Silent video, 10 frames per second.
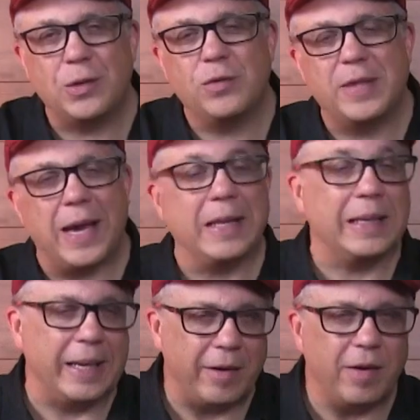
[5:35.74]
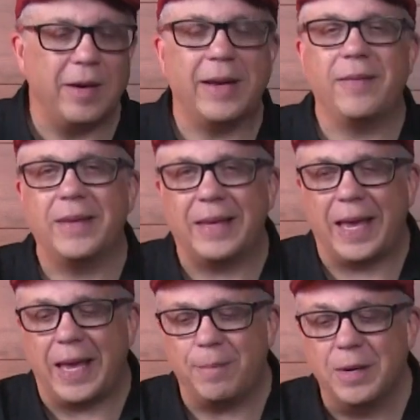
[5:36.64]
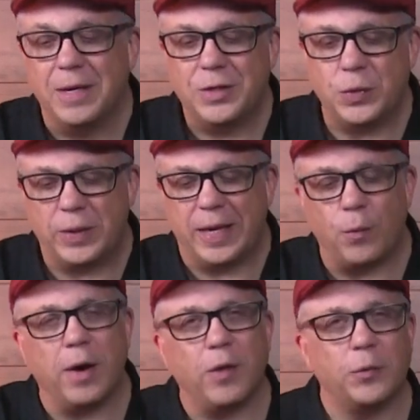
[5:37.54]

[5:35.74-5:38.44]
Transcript: use that later in the game to get one of